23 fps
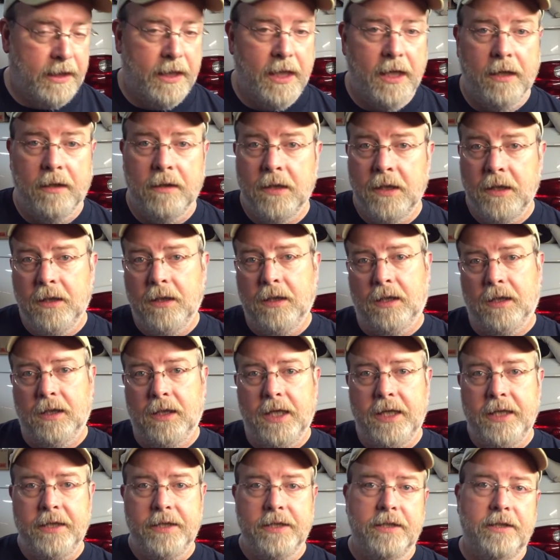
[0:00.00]
Now, a
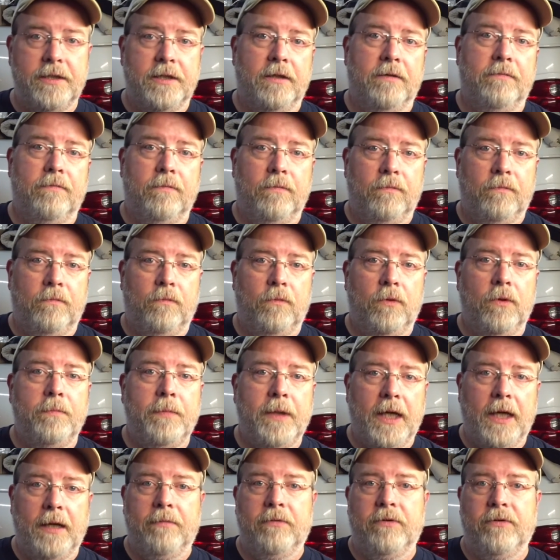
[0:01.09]
lot of this stuff will
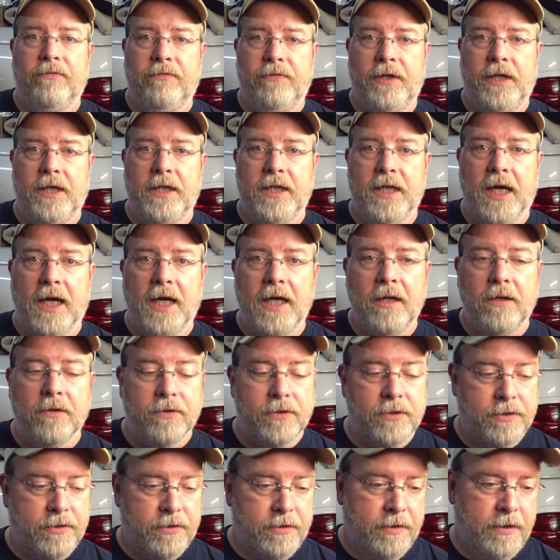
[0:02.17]
be able to fit in the
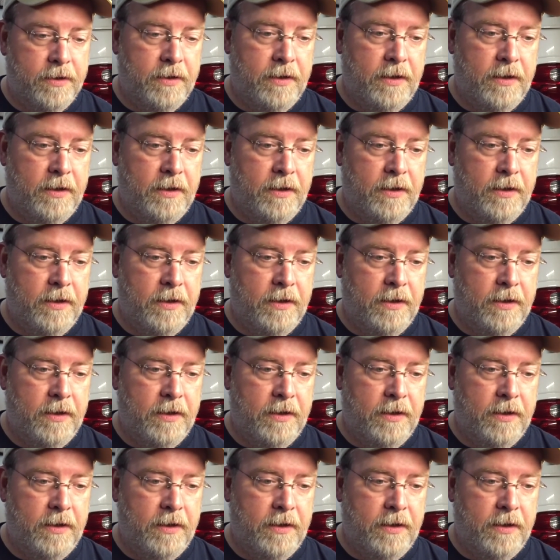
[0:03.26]
house